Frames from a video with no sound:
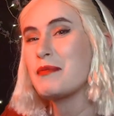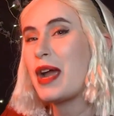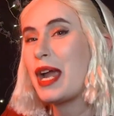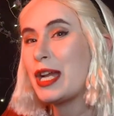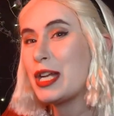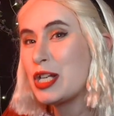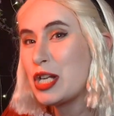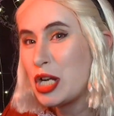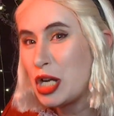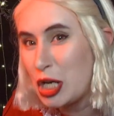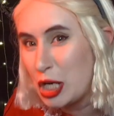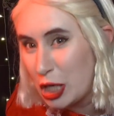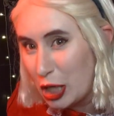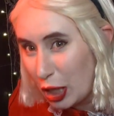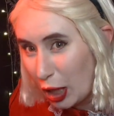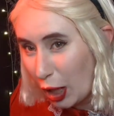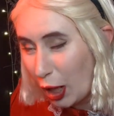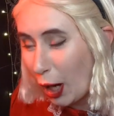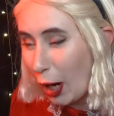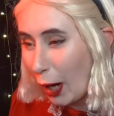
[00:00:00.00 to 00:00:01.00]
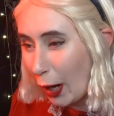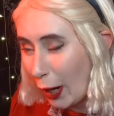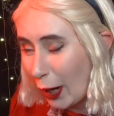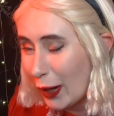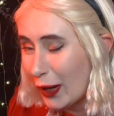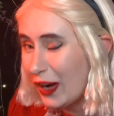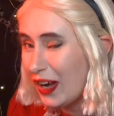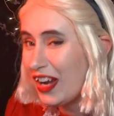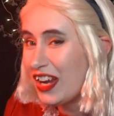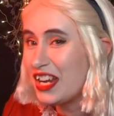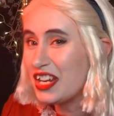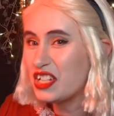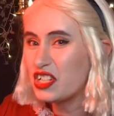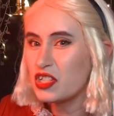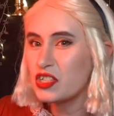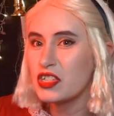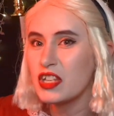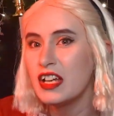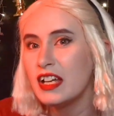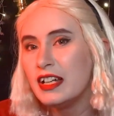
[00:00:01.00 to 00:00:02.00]
my
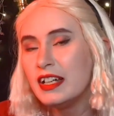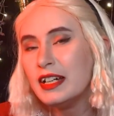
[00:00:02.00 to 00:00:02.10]
cheeks.